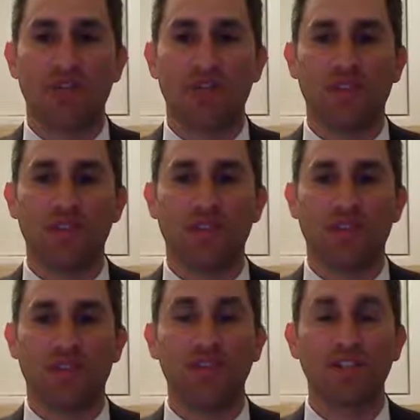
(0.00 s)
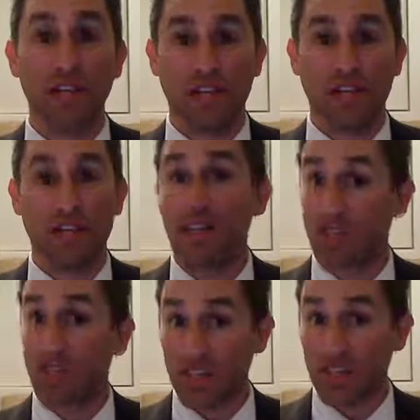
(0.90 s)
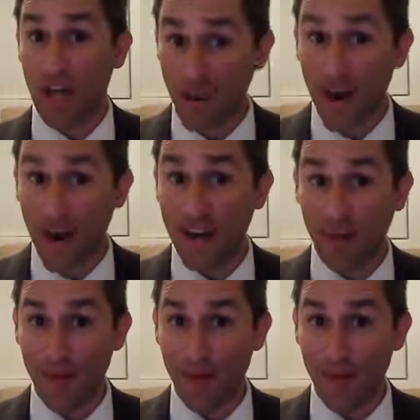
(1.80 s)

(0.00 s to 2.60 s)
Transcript: 2013. So it's coming right up,